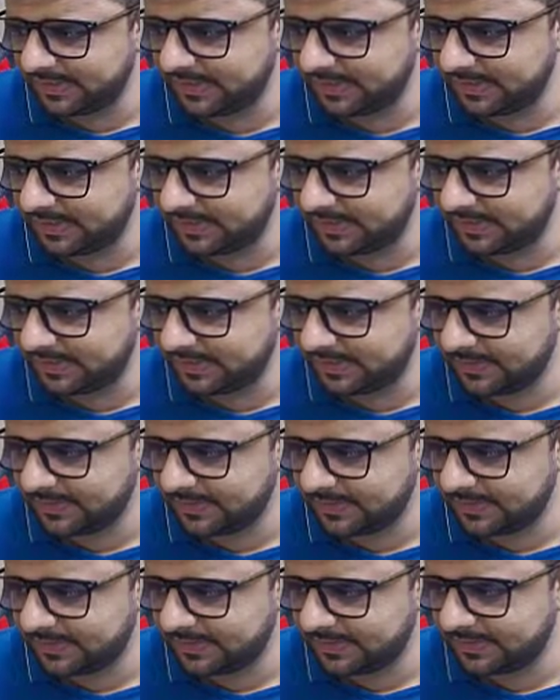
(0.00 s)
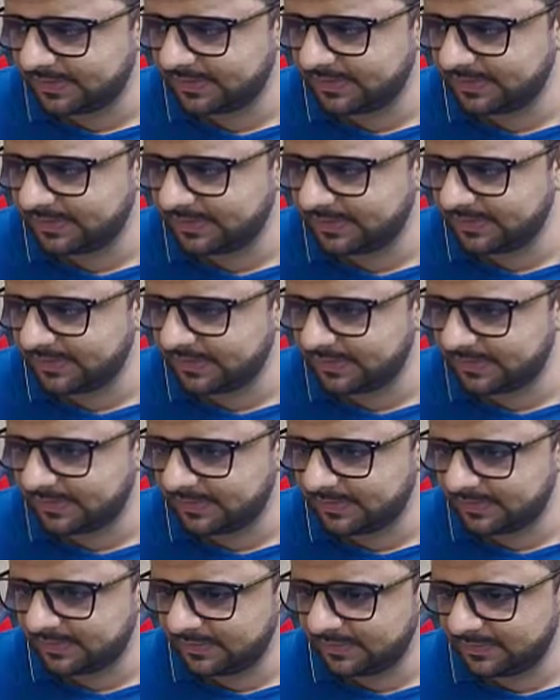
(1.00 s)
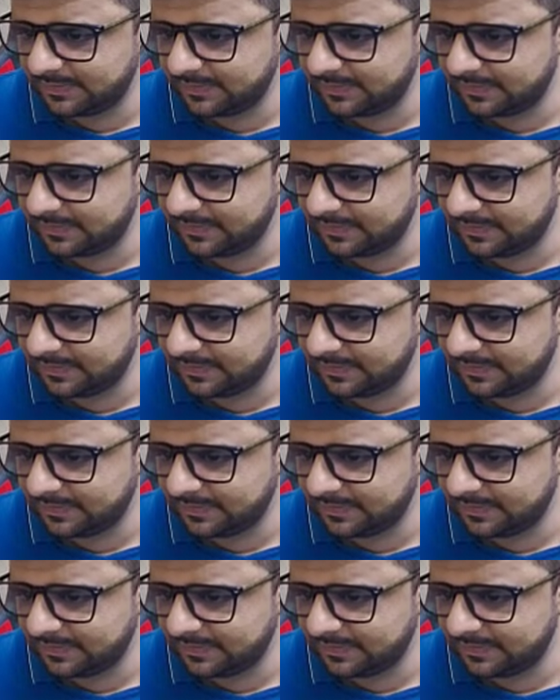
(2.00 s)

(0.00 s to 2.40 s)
[no speech]